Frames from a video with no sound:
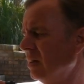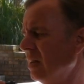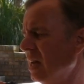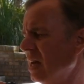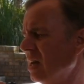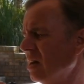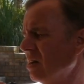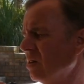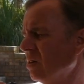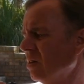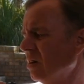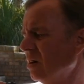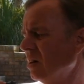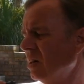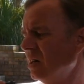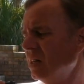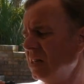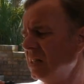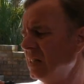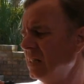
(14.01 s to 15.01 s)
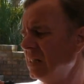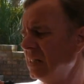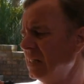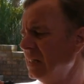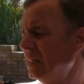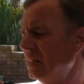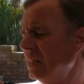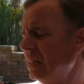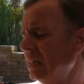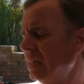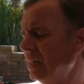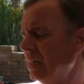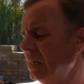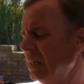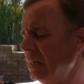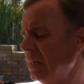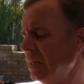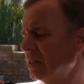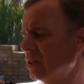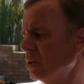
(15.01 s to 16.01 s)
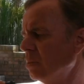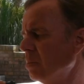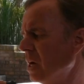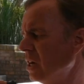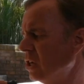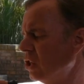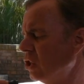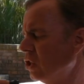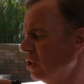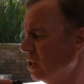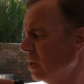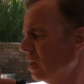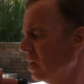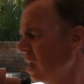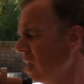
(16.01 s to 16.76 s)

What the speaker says: Now, not so much.